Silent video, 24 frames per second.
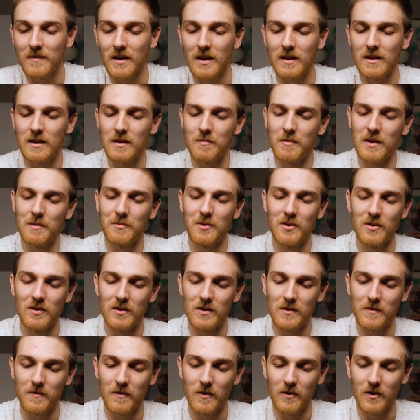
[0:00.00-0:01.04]
I think maybe on
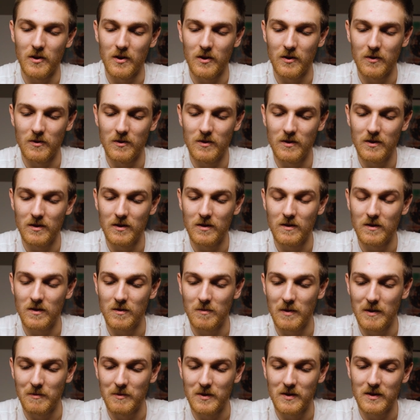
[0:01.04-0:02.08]
this photo, you
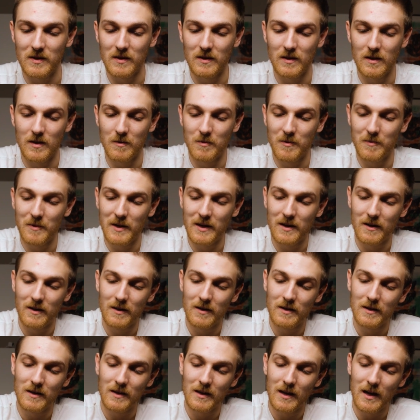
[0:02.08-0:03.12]
can maybe see a little bit
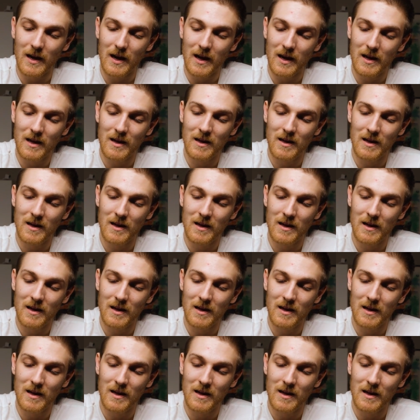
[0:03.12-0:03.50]
better. Yeah,